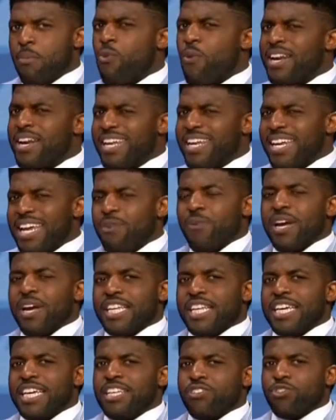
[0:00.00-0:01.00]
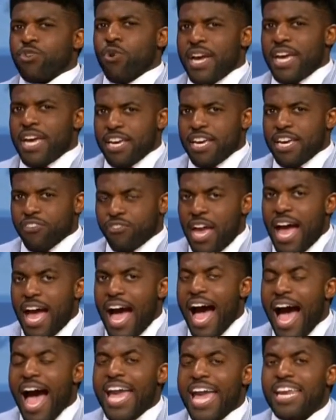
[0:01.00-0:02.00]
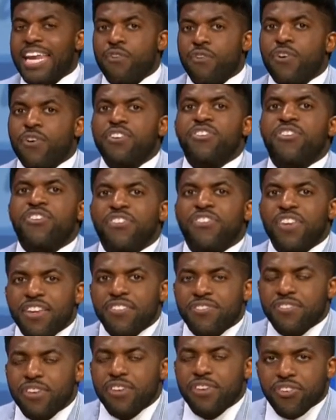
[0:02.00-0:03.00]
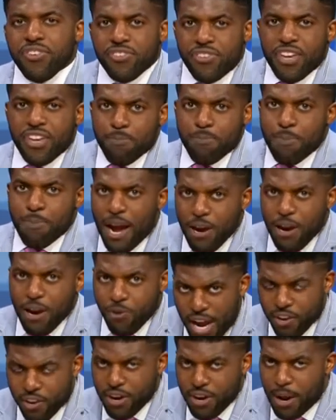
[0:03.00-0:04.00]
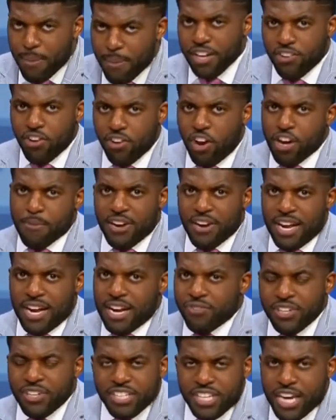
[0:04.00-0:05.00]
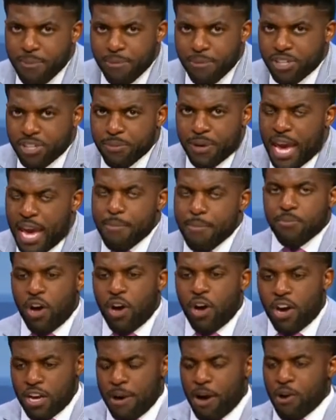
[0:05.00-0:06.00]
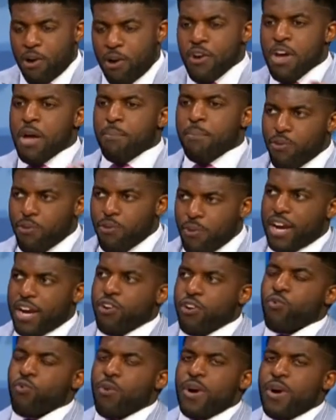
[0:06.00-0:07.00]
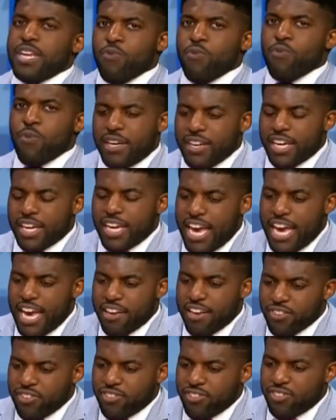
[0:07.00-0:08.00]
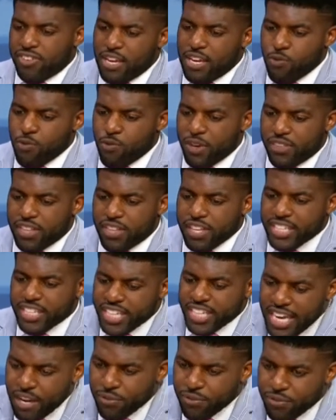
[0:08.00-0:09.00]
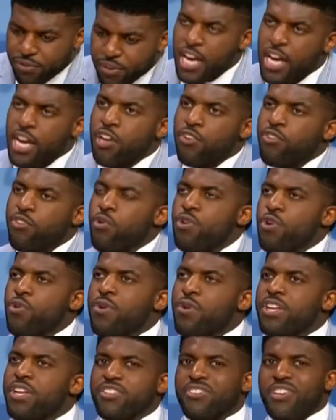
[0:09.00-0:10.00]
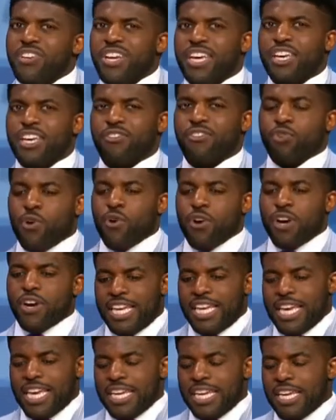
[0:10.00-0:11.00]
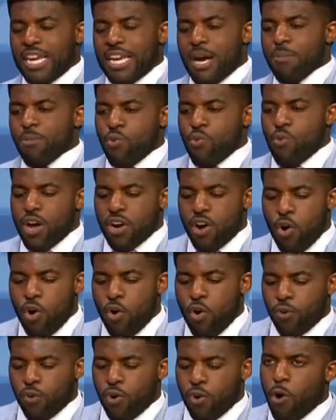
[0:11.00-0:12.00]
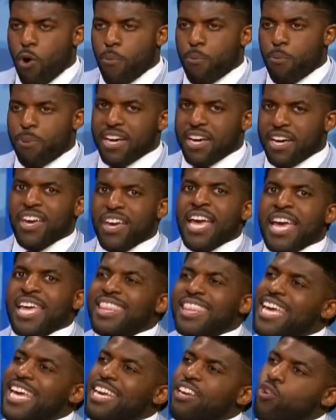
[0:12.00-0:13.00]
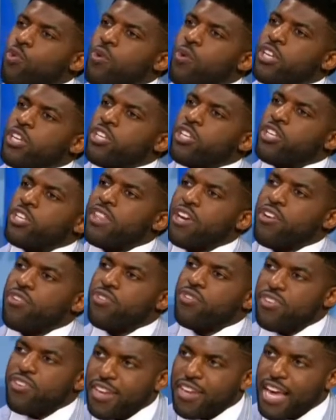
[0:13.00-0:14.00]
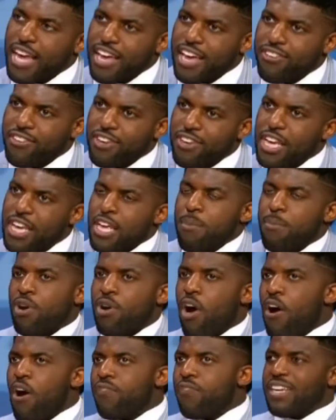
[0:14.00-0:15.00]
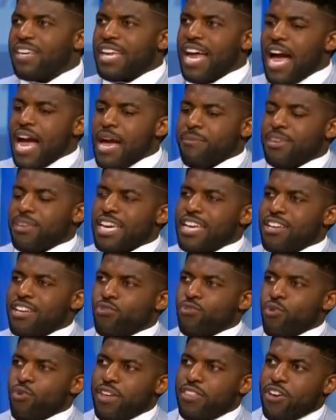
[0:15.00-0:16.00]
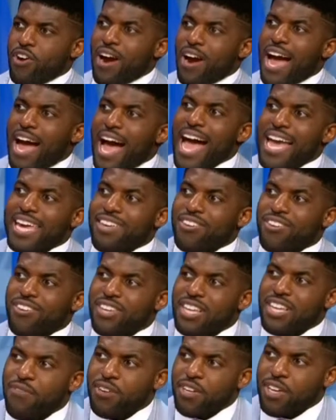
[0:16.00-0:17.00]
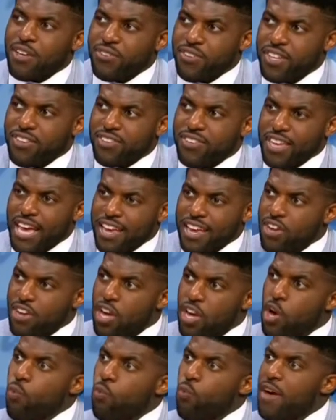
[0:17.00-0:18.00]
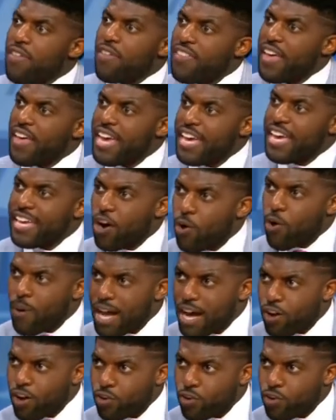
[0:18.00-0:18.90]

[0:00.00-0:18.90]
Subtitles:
But when did he really enjoy his height of consistent success by record? I'm not talking about an NFC Championship game. I'm talking about by record when he went to Kansas City with the Chiefs. So you can just look historically at number one overall picks. They do enjoy their success, but oftentimes they enjoy their highest level of success when they go